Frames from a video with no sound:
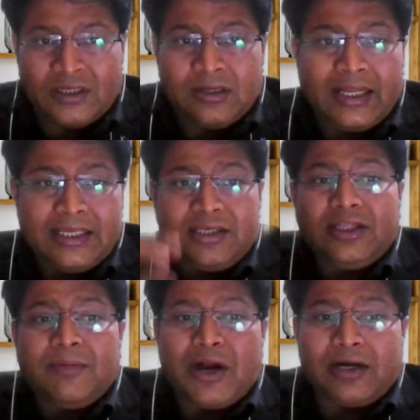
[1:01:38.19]
like in
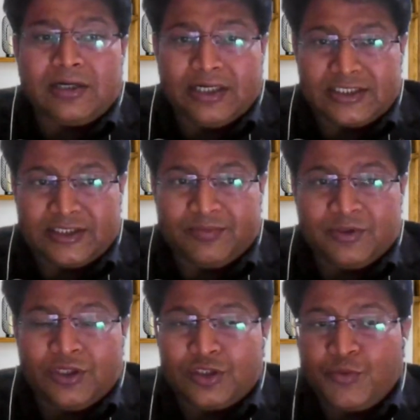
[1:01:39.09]
the partnership
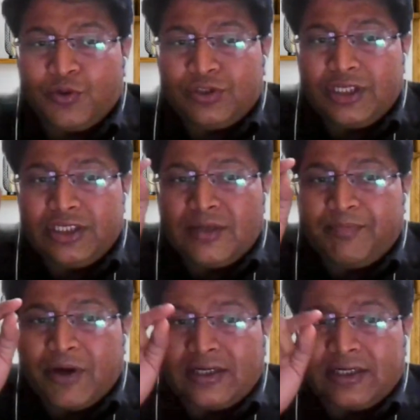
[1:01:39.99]
suppose there is a
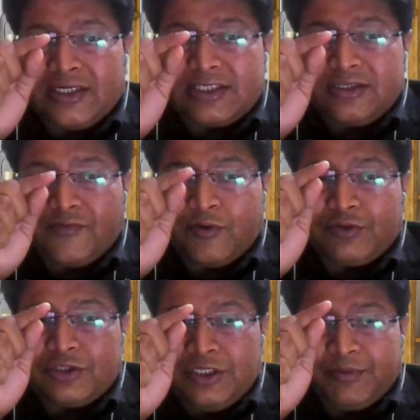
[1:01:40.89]
partnership of
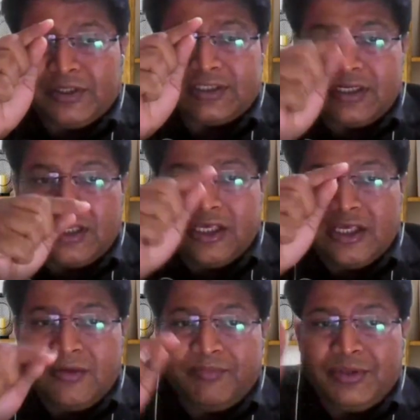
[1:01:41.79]
three person a
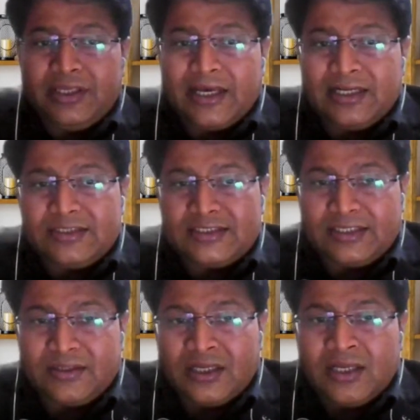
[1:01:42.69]
b and c
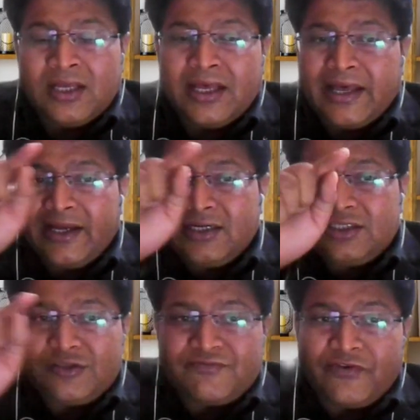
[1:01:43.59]
and
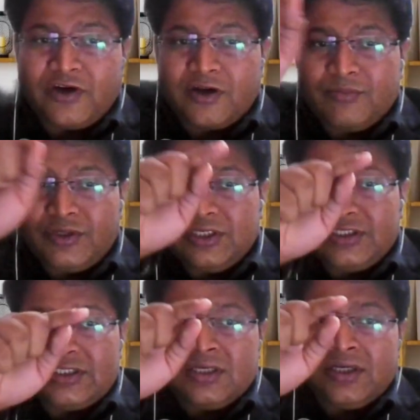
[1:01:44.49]
this firm is